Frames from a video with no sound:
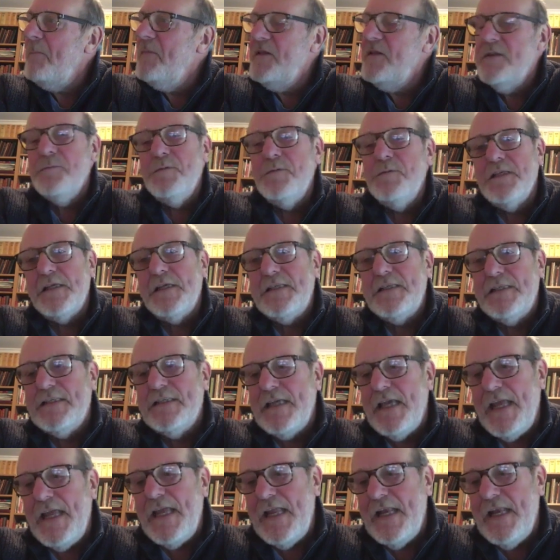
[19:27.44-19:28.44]
there was a
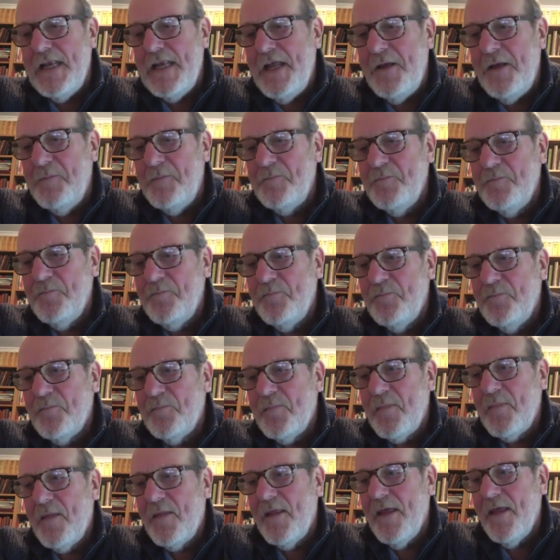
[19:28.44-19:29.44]
scene
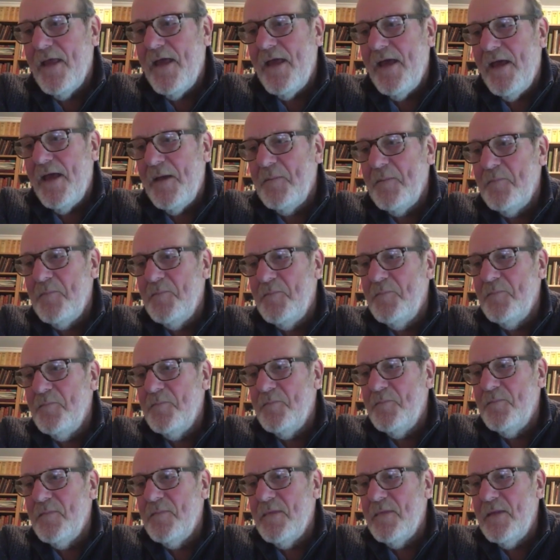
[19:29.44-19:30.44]
in
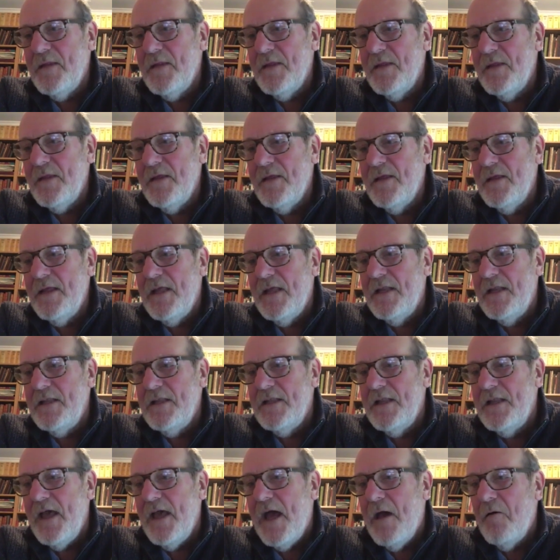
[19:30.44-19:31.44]

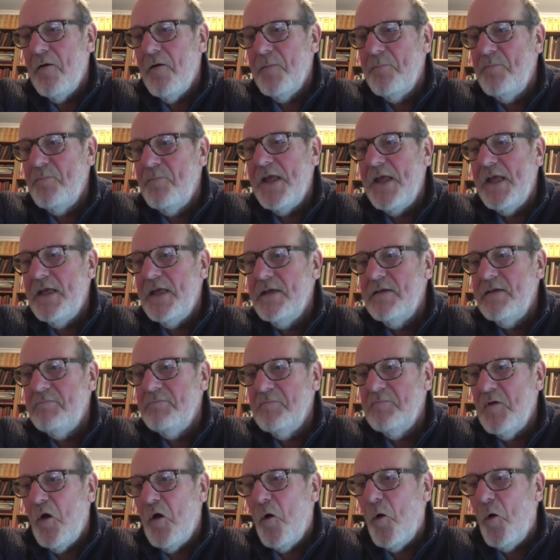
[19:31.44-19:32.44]
our big
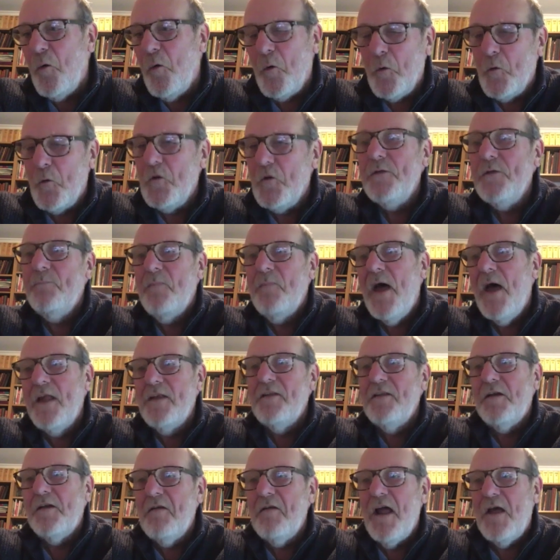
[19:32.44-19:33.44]
hall,
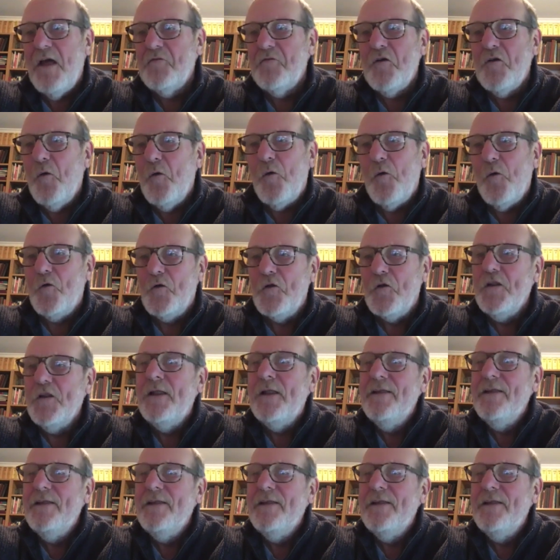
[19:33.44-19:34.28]
underground hall,